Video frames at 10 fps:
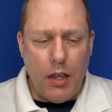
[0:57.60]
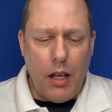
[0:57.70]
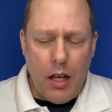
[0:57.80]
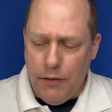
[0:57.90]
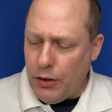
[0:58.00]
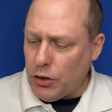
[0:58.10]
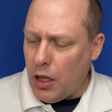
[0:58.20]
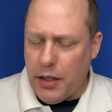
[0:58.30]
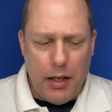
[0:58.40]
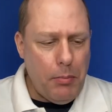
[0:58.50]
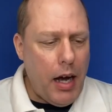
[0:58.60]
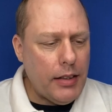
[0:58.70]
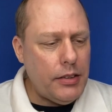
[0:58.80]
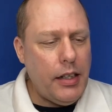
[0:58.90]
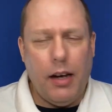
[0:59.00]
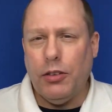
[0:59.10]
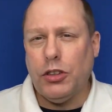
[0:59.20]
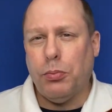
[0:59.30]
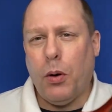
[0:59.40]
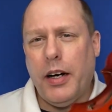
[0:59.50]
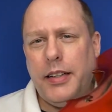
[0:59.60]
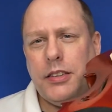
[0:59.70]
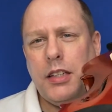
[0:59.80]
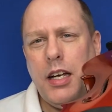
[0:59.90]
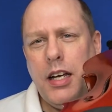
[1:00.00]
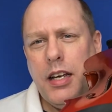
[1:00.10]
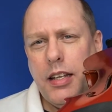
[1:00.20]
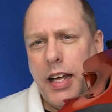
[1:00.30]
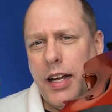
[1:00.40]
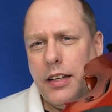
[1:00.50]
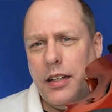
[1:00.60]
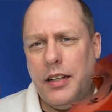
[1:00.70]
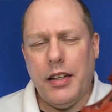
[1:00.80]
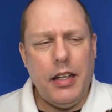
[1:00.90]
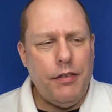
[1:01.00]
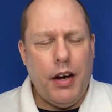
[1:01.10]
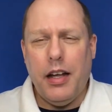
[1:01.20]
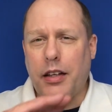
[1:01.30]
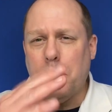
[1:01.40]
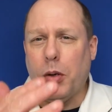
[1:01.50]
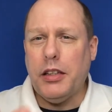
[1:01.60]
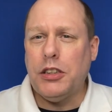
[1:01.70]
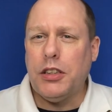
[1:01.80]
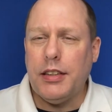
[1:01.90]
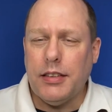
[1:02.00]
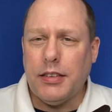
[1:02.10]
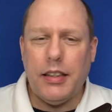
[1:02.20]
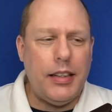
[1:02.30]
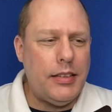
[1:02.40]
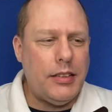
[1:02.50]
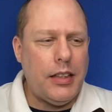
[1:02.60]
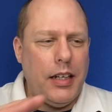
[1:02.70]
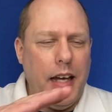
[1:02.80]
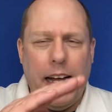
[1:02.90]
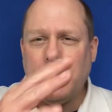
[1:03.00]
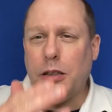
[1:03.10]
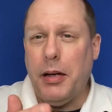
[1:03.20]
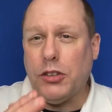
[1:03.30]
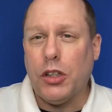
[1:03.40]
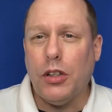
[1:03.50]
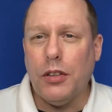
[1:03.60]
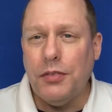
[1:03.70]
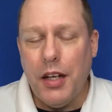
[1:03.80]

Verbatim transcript: If you saw the unboxing, I was surprised that the violin bridge is is uh, asymmetrical.